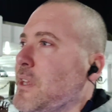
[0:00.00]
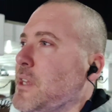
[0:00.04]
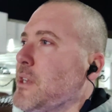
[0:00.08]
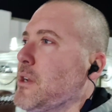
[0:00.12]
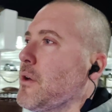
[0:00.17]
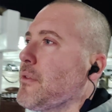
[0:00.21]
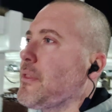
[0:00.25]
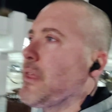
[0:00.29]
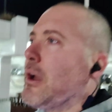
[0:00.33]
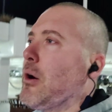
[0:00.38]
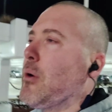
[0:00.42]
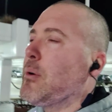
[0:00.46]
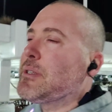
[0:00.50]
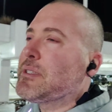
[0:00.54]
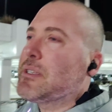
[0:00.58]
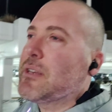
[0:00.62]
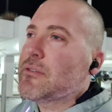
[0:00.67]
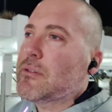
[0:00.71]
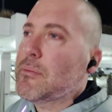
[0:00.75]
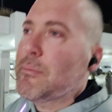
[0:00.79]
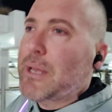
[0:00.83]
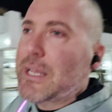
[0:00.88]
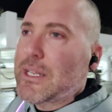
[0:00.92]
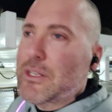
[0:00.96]
You know, they always
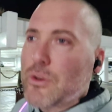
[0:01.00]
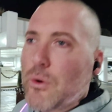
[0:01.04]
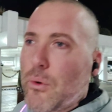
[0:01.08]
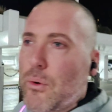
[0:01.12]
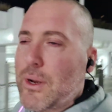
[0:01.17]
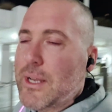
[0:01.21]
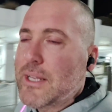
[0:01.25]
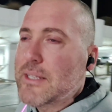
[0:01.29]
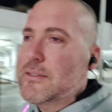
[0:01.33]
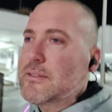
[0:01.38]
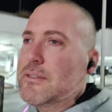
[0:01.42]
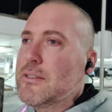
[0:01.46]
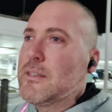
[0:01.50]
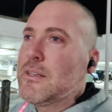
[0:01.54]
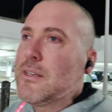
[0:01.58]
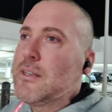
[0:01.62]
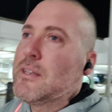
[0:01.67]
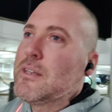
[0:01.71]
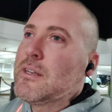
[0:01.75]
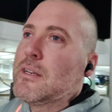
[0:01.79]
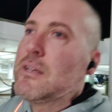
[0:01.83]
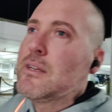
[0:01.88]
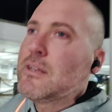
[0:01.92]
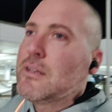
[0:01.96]
have to make noise.
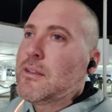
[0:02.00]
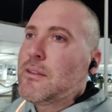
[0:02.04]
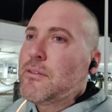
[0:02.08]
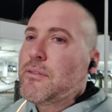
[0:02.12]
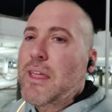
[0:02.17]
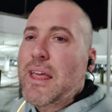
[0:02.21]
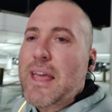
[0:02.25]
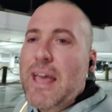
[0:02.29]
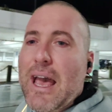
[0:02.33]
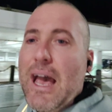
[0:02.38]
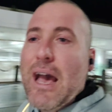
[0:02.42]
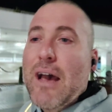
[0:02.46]
They